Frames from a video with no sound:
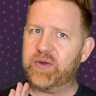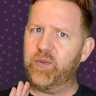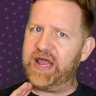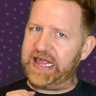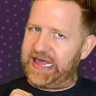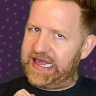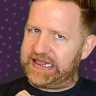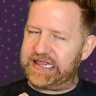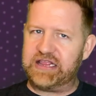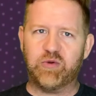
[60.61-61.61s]
What is
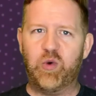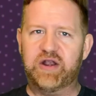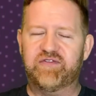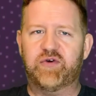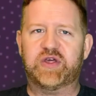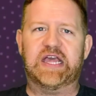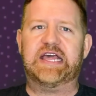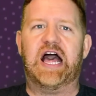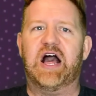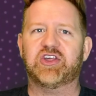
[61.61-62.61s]
this wonderful
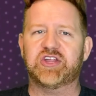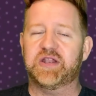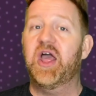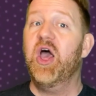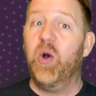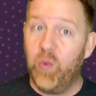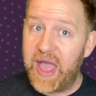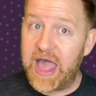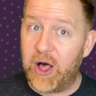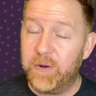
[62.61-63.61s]
concoction?
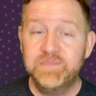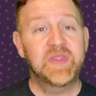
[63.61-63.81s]
Well,